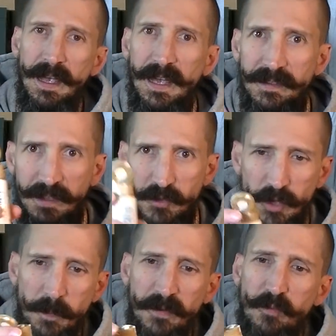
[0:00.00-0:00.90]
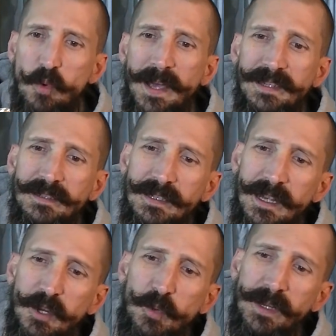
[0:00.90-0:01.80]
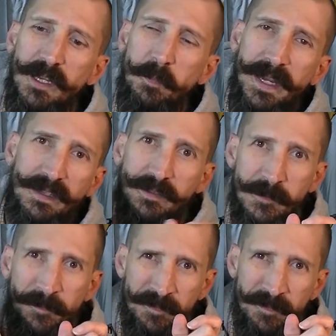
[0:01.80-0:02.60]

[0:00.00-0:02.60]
And a drop of white acrylic paint.